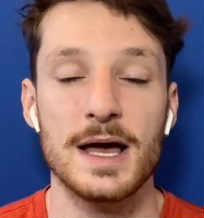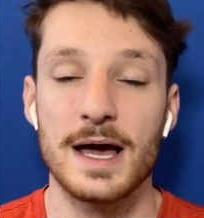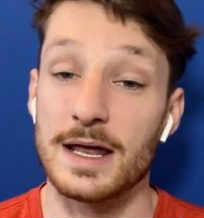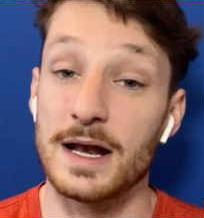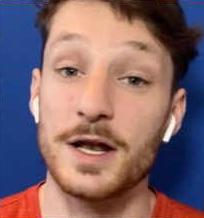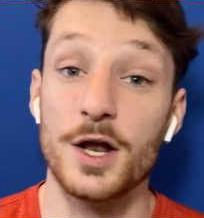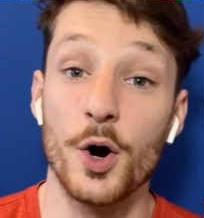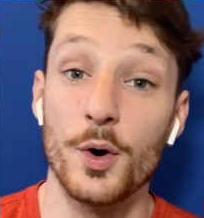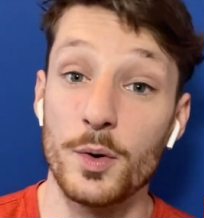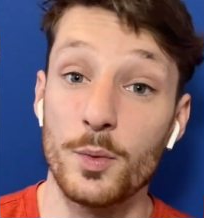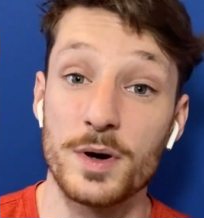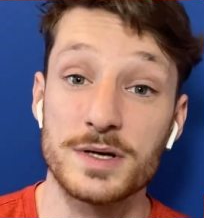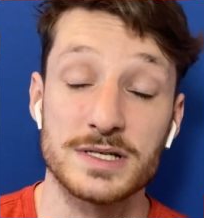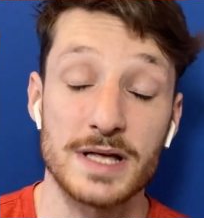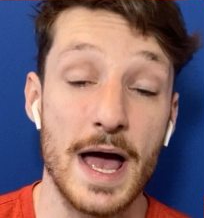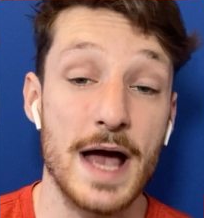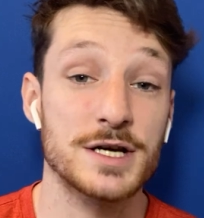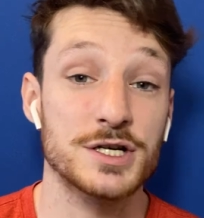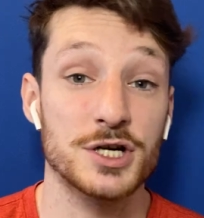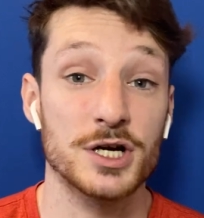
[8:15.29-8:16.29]
And I know he was
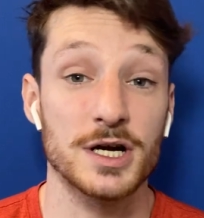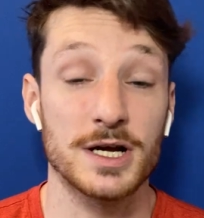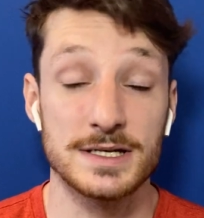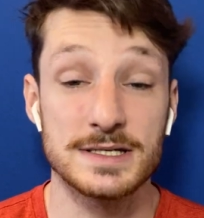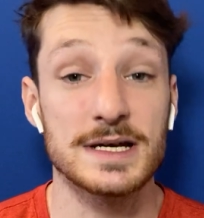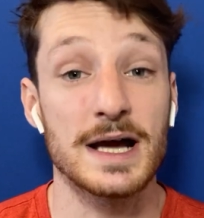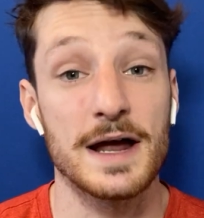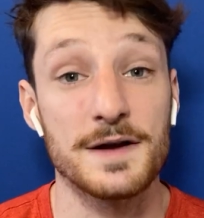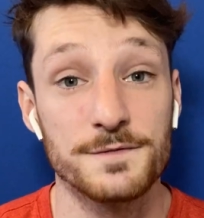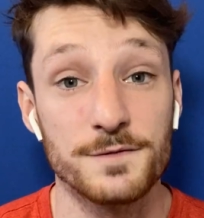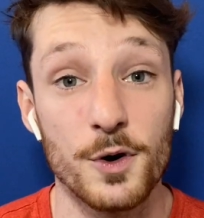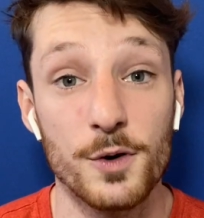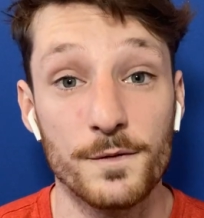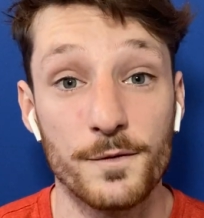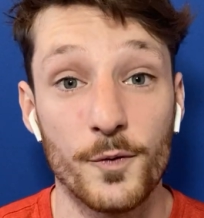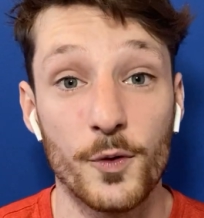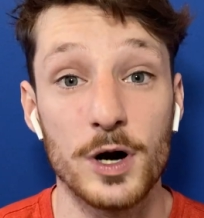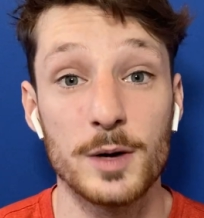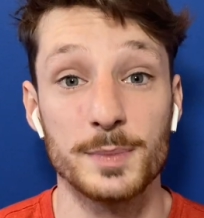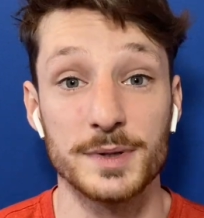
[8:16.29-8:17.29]
last year because he got a vote
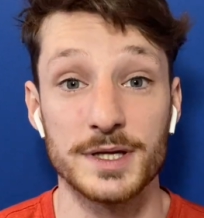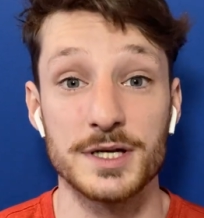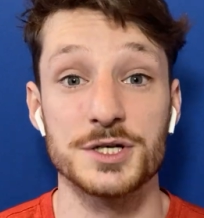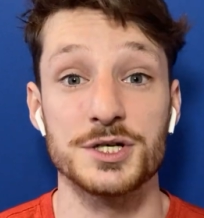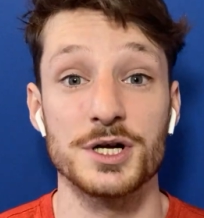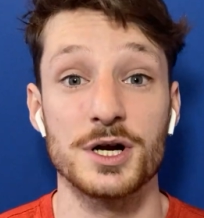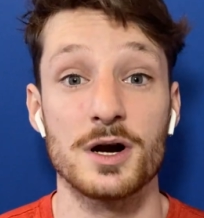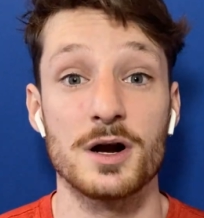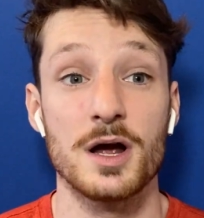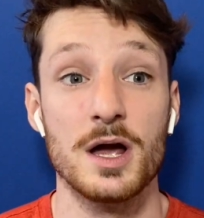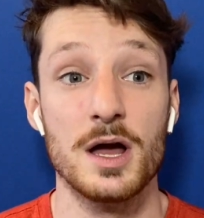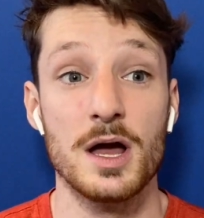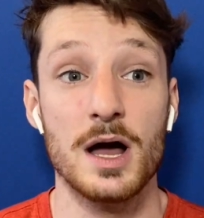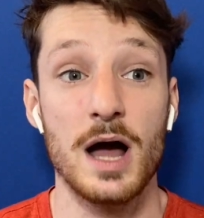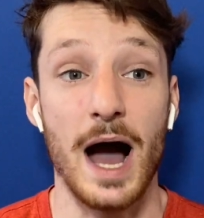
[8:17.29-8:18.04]
for it, but this year,